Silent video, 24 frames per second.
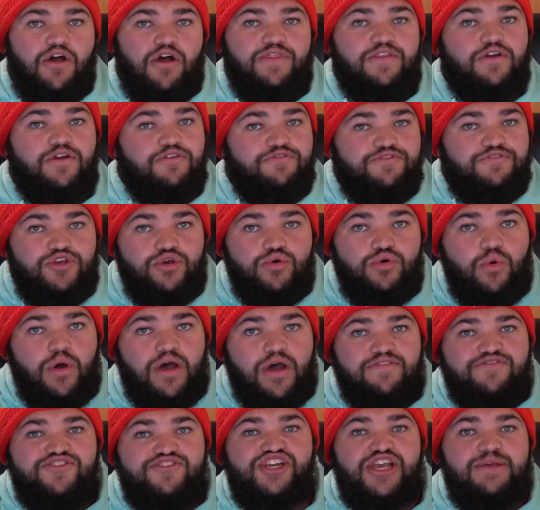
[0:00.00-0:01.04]
on their view
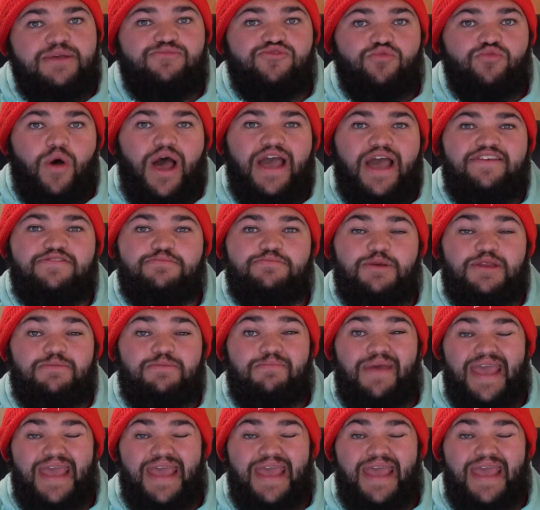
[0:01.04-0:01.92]
of James Wiseman,